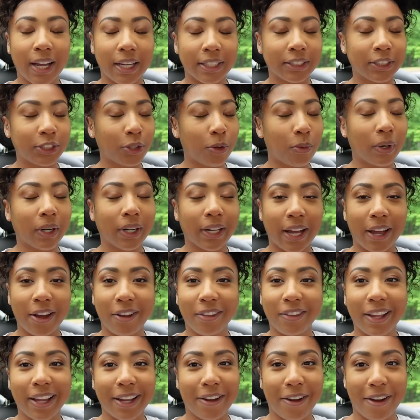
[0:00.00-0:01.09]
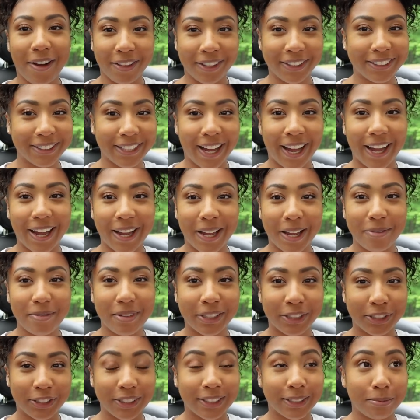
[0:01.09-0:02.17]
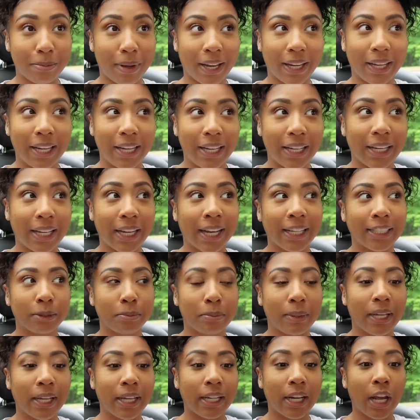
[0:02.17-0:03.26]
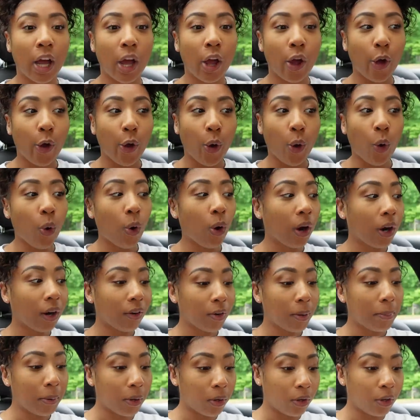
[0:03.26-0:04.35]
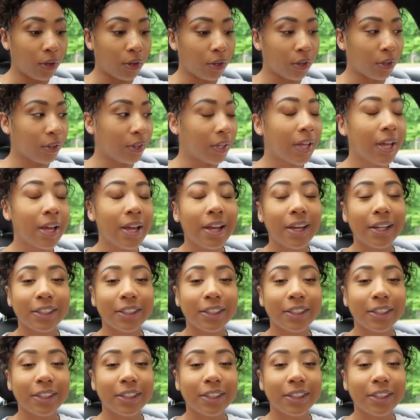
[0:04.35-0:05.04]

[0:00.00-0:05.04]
I still work out like all the time. It's just my eating has been horrible.